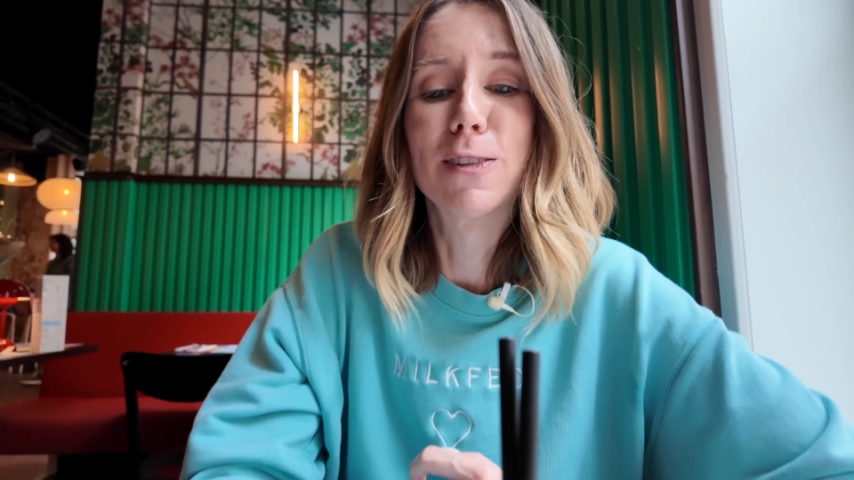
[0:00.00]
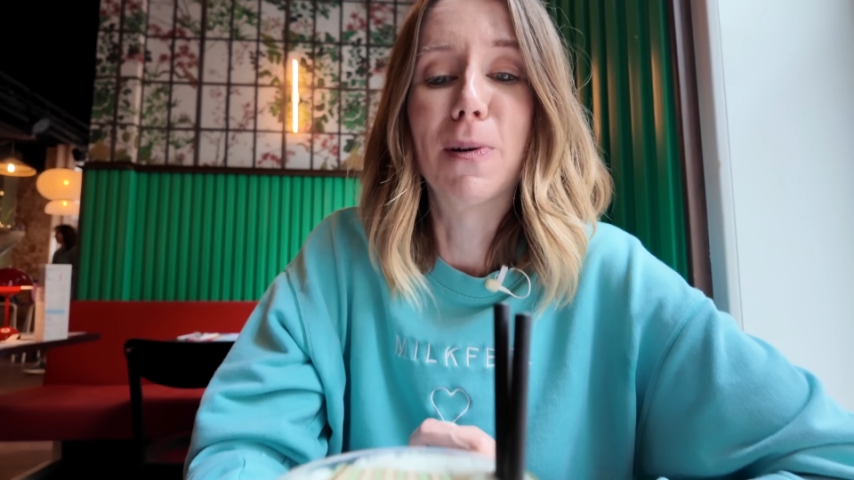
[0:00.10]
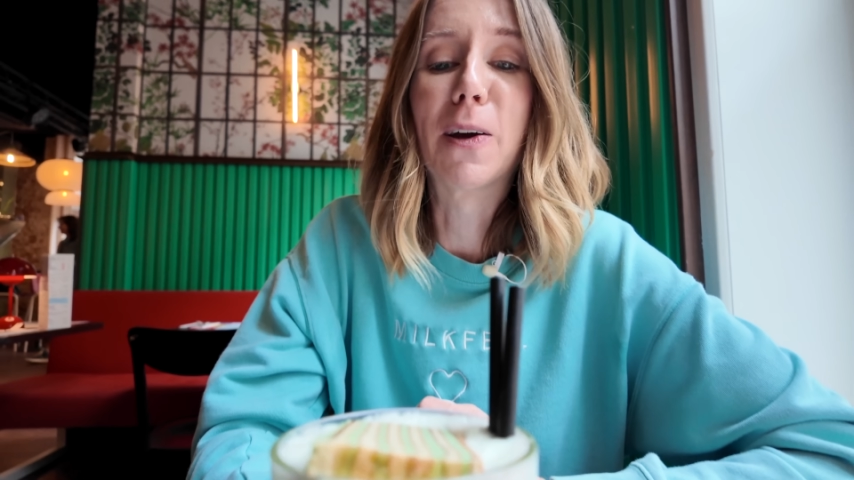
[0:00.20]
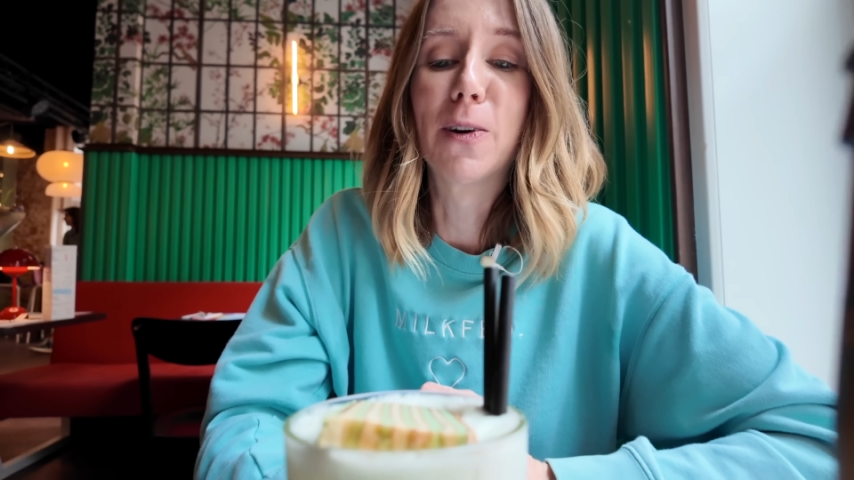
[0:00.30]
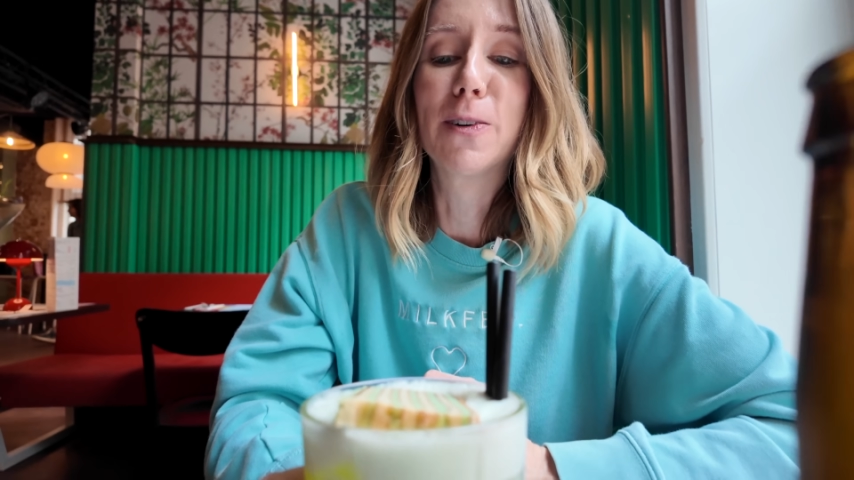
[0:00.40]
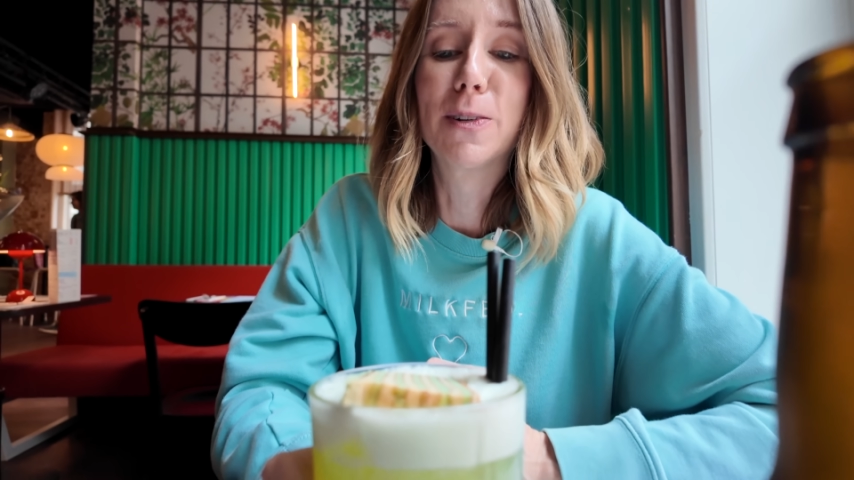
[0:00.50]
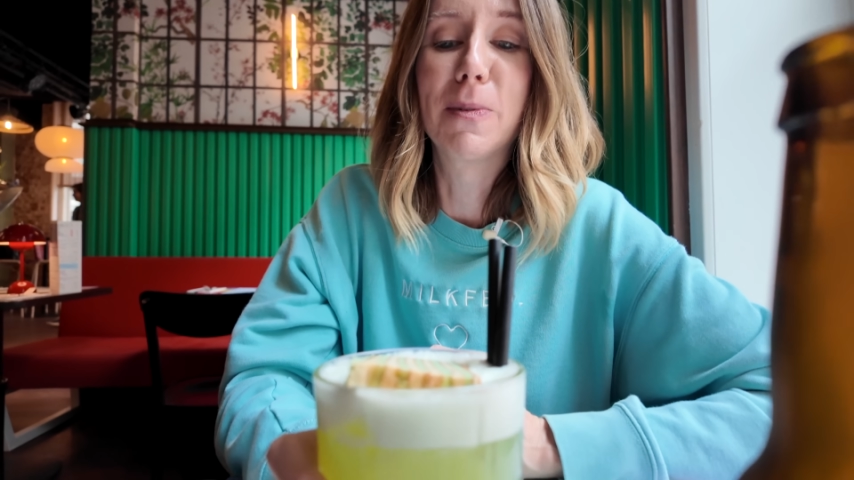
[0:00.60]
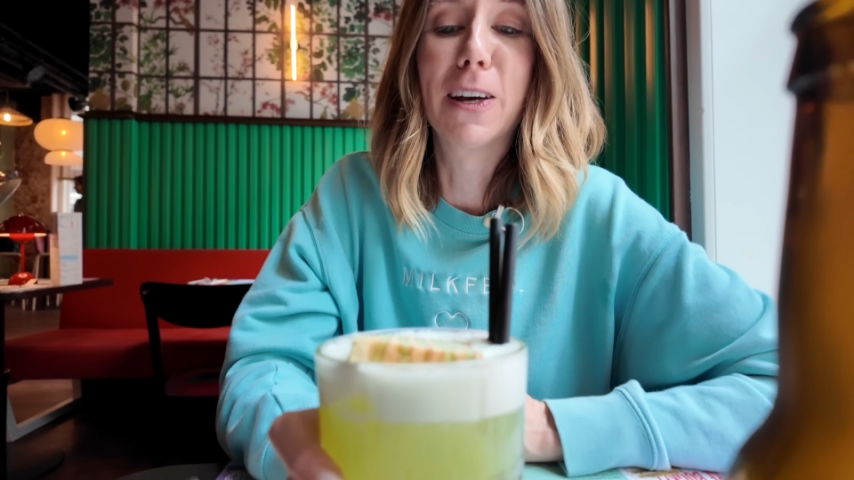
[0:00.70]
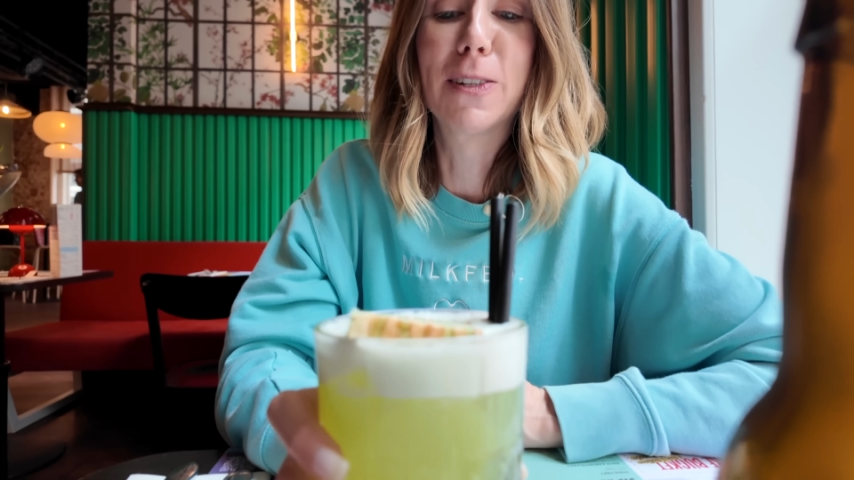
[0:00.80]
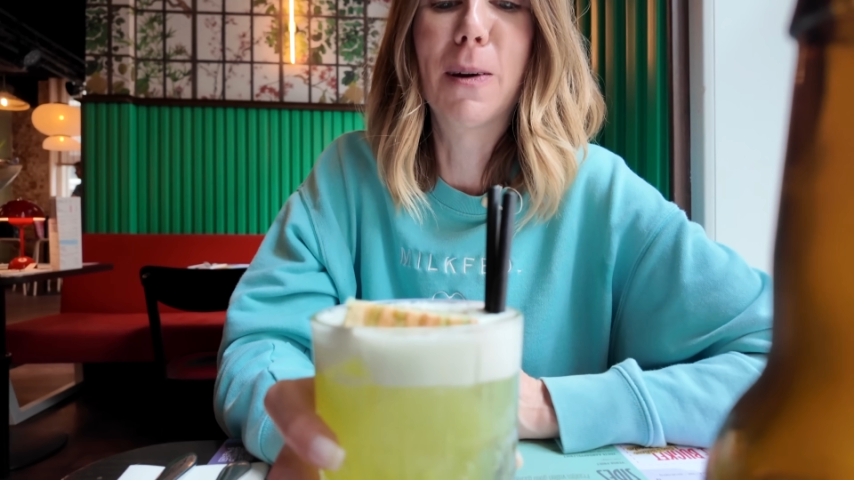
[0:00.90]
spekkoek to
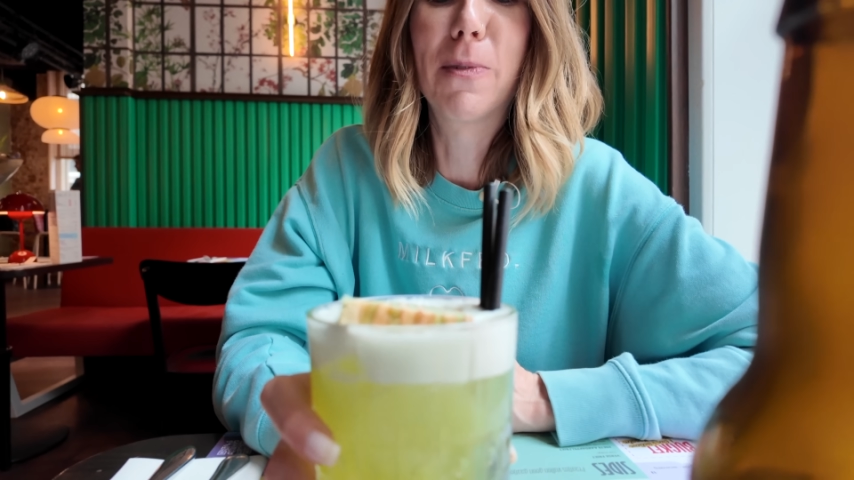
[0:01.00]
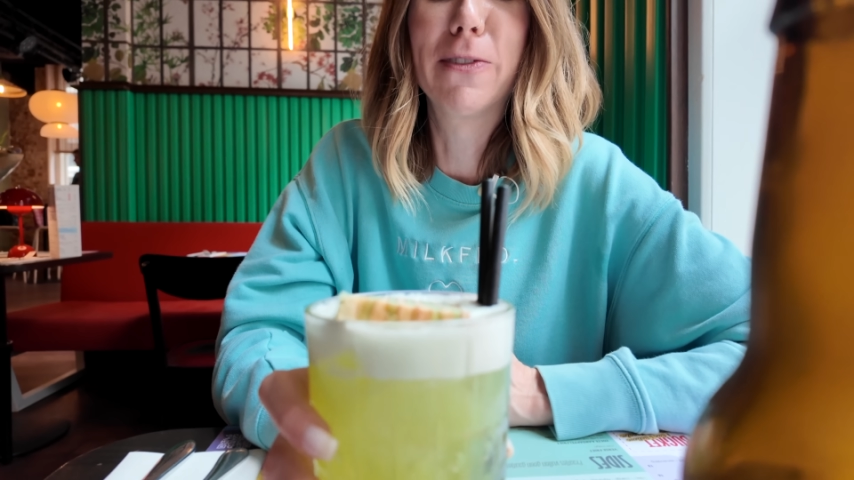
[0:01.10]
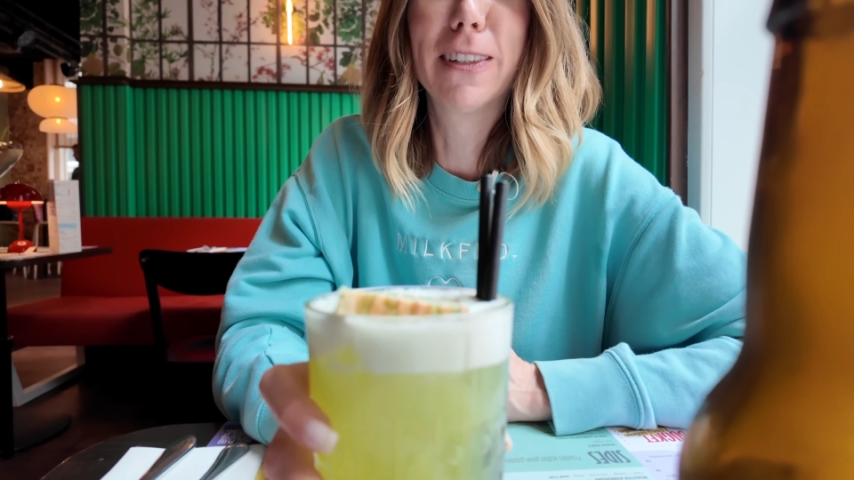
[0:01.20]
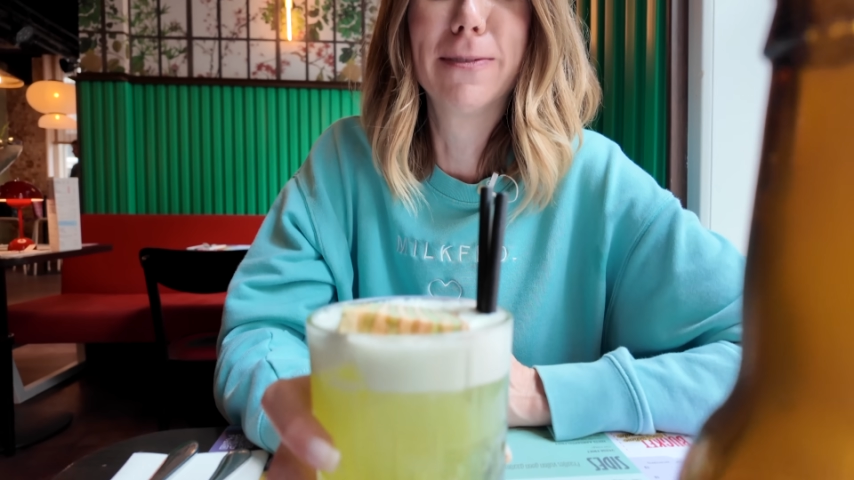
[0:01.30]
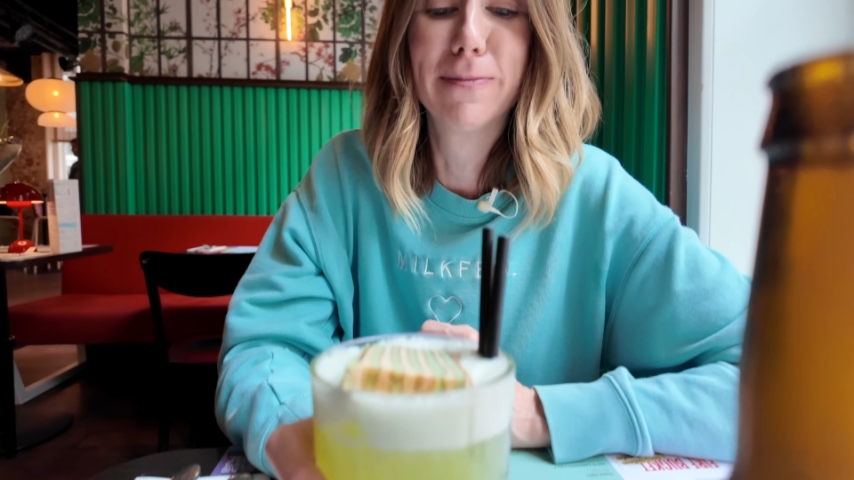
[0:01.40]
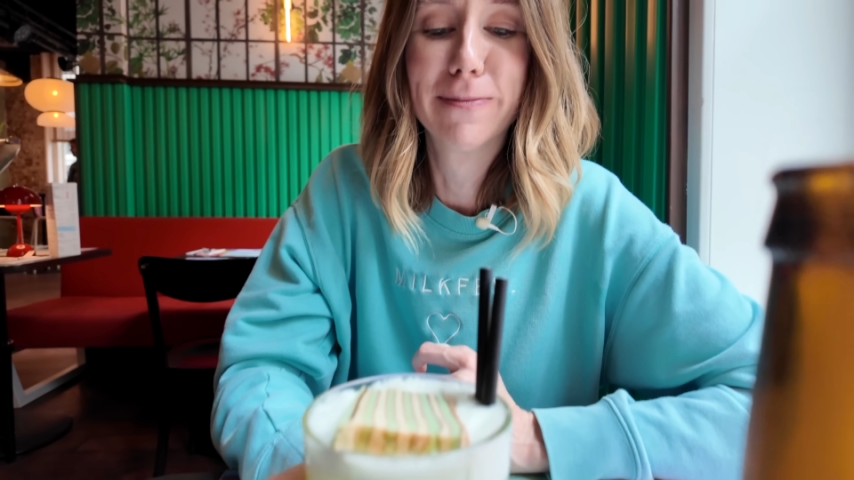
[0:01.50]
be on top of it.